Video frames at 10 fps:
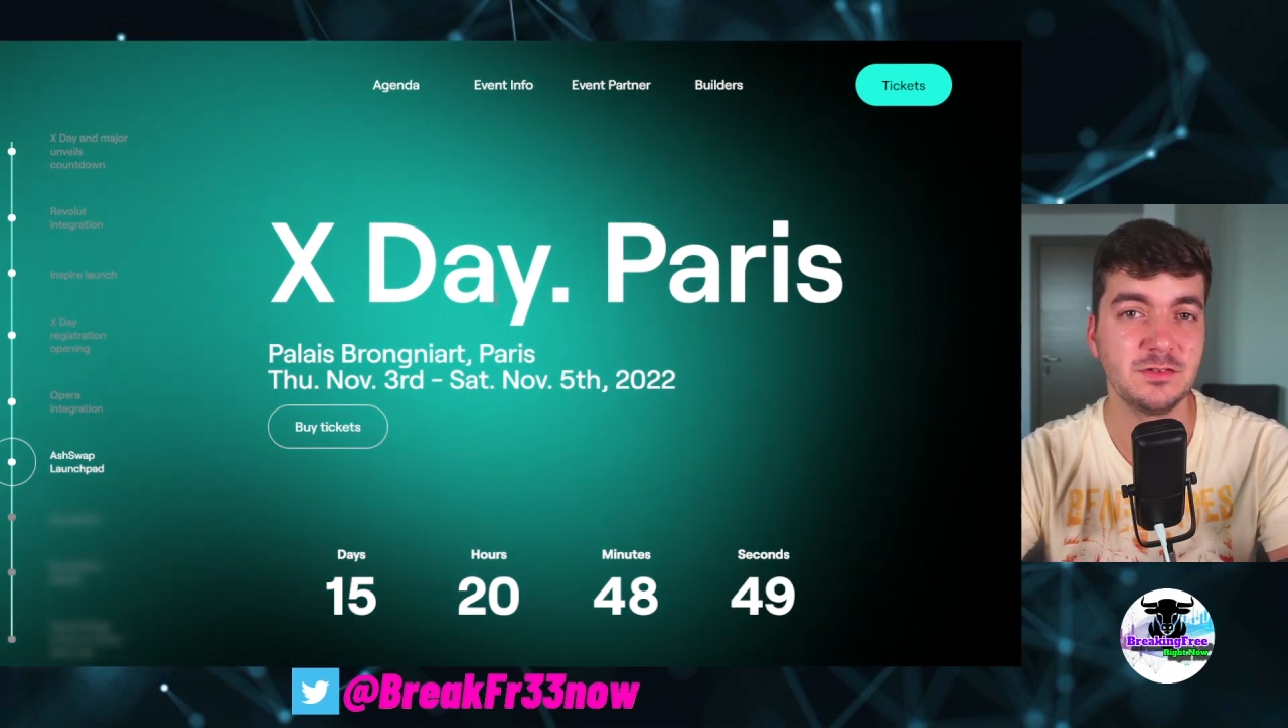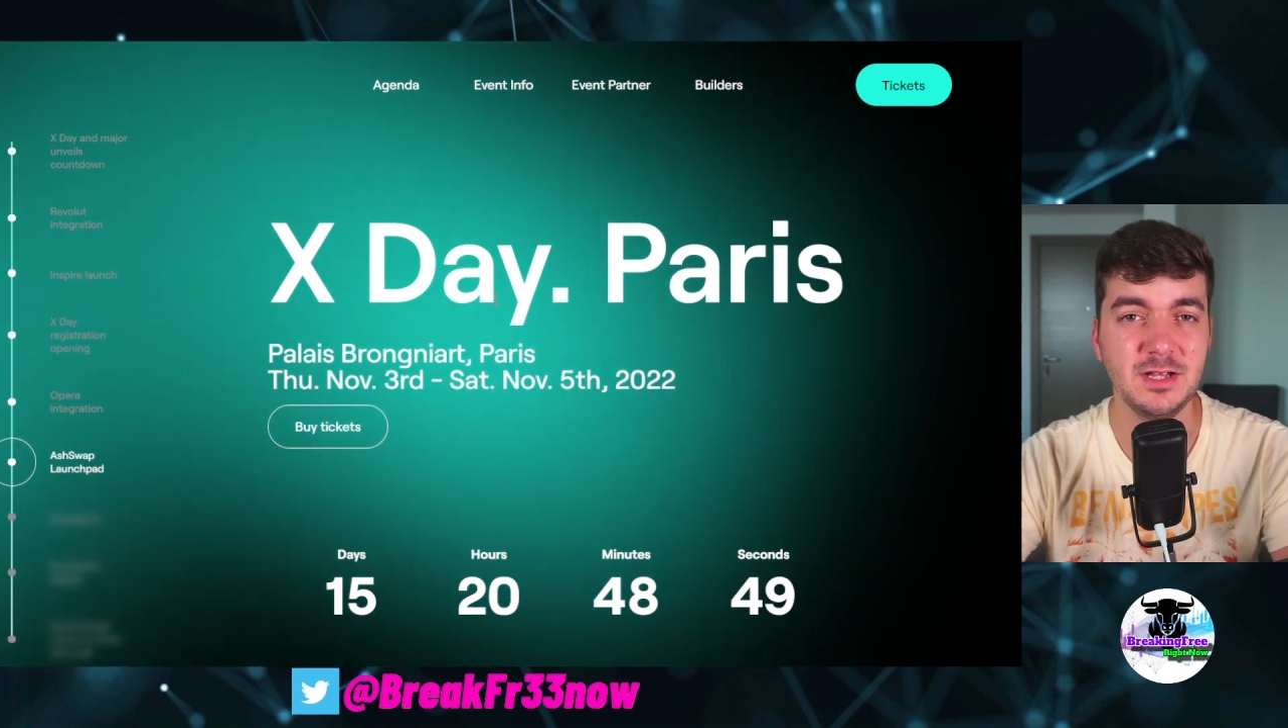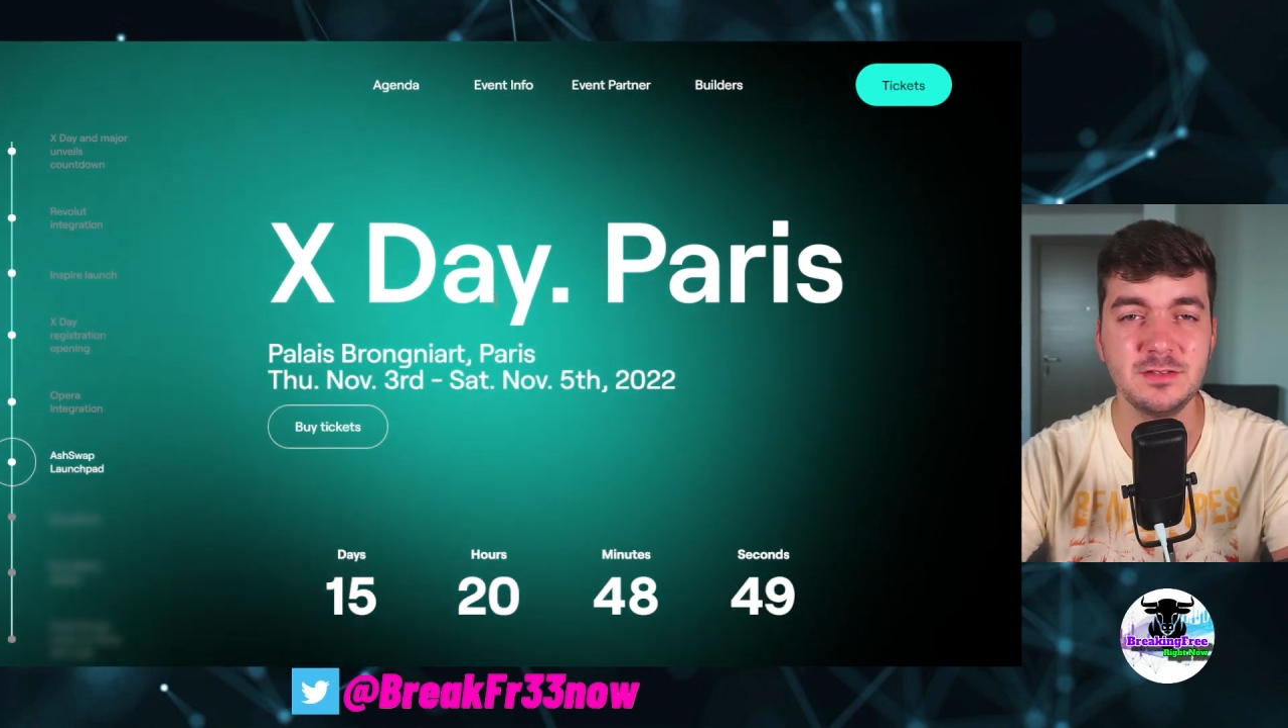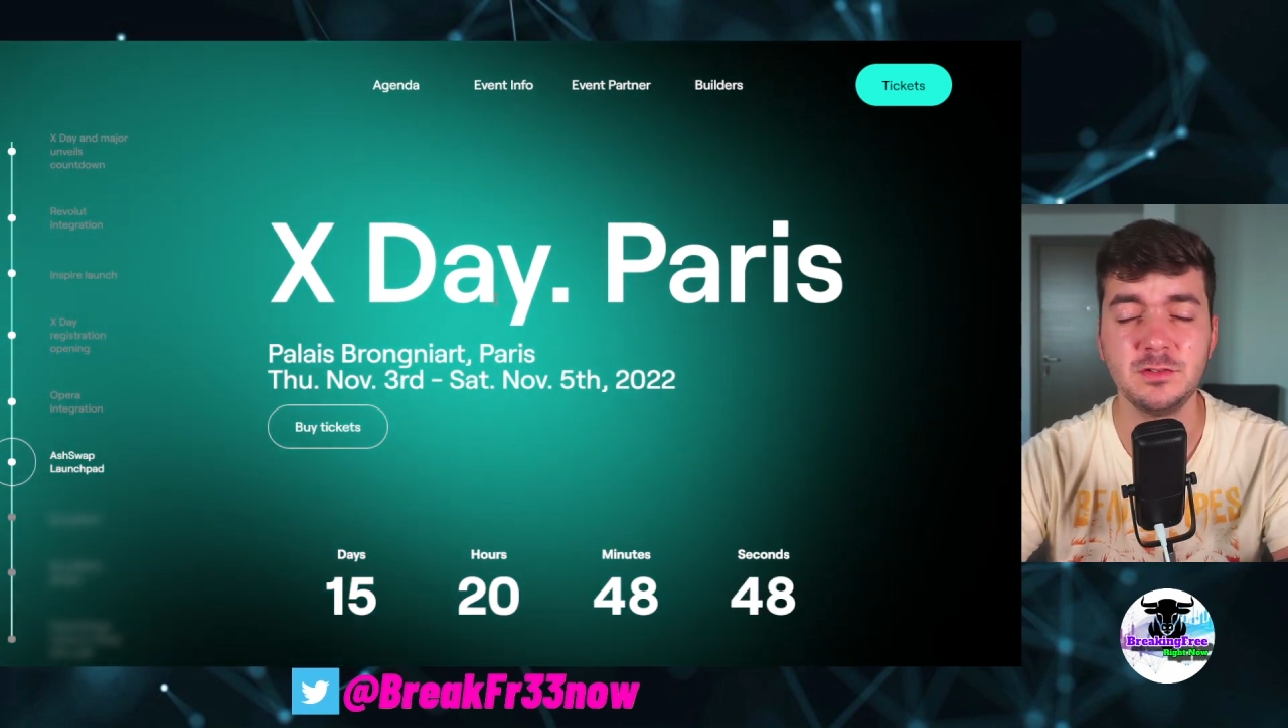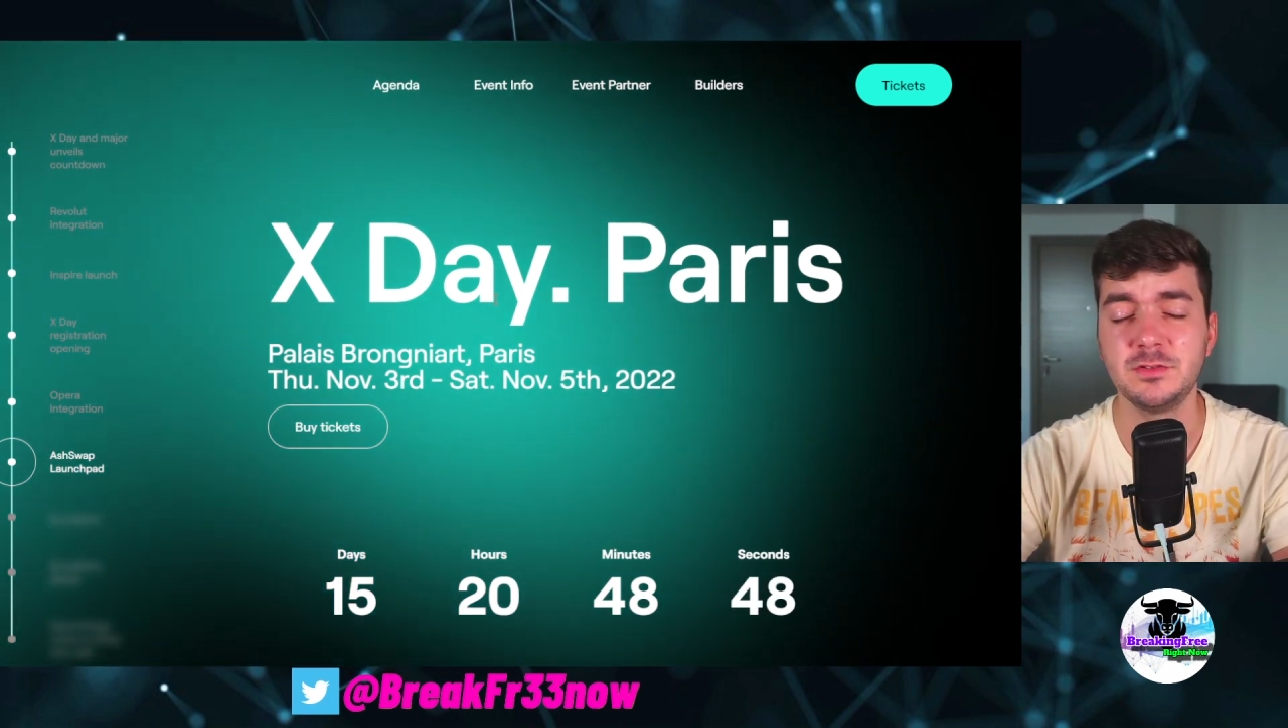
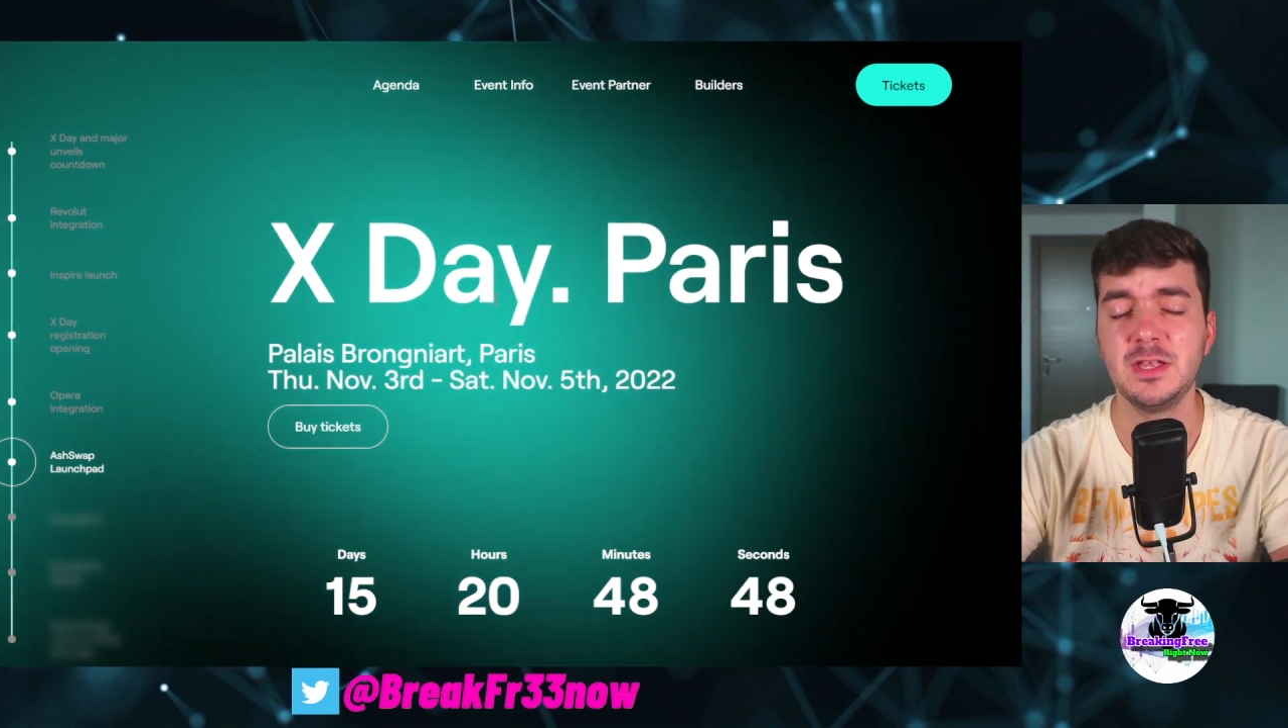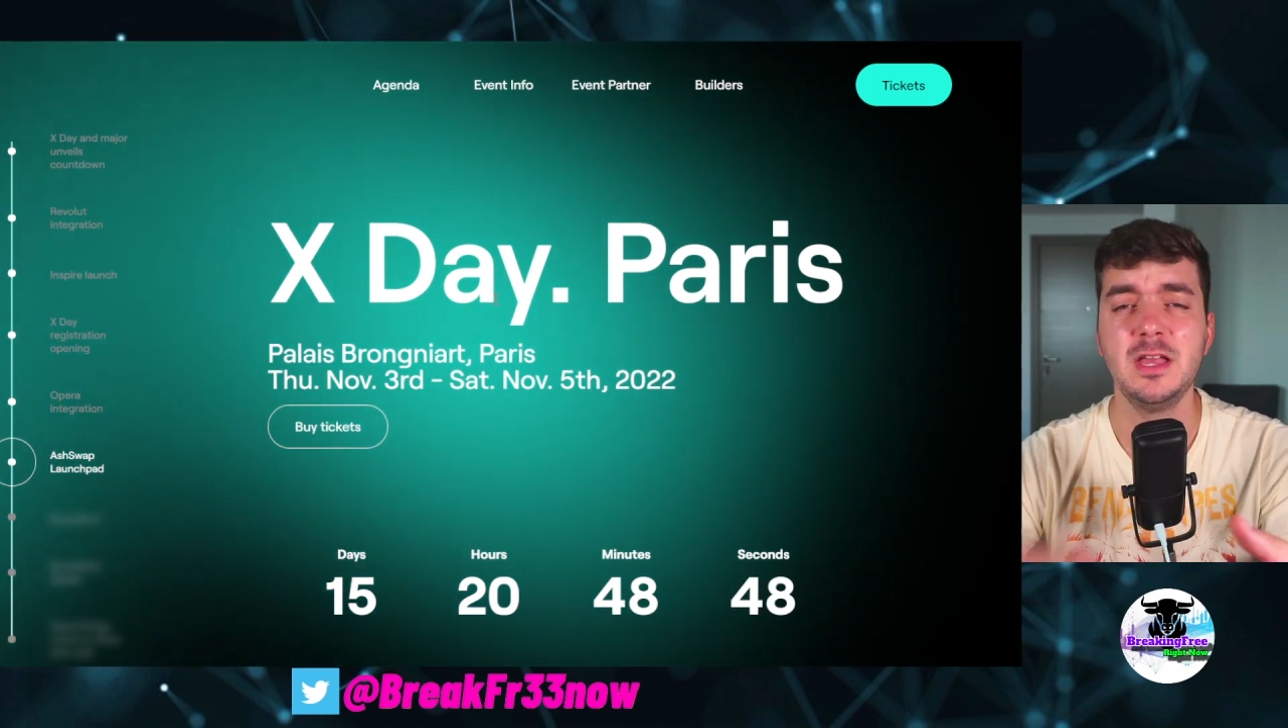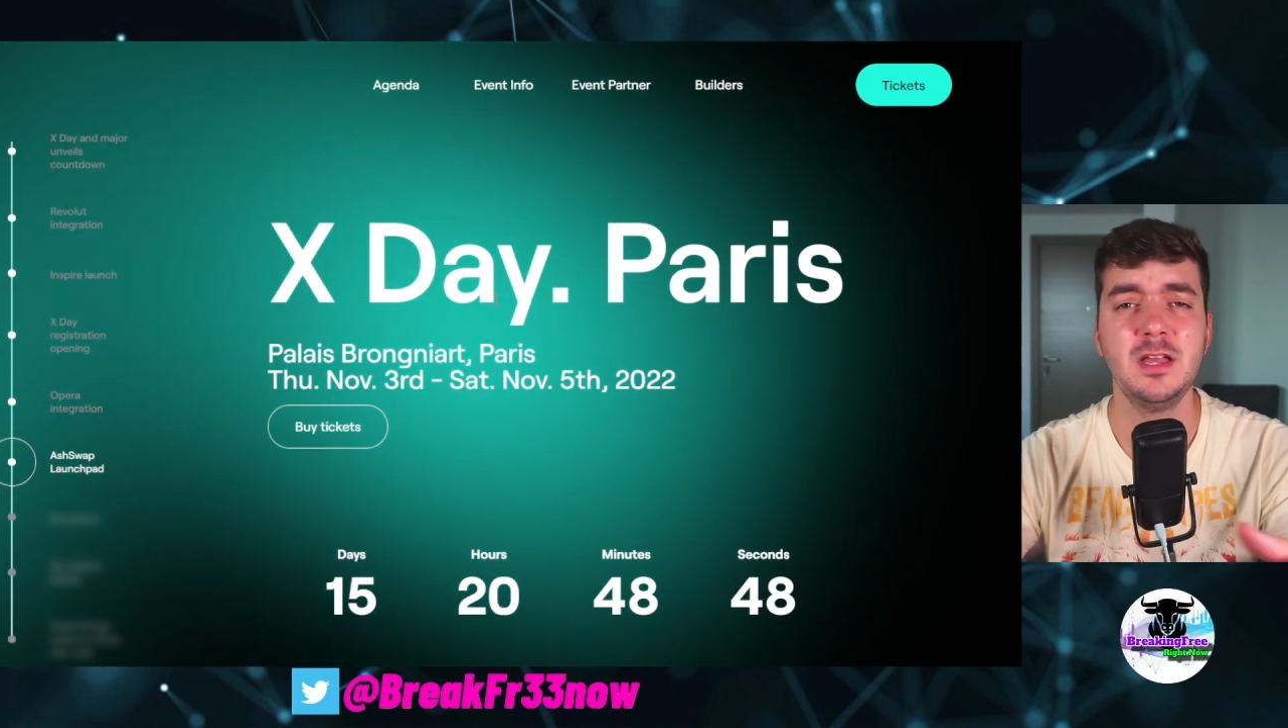sell zones,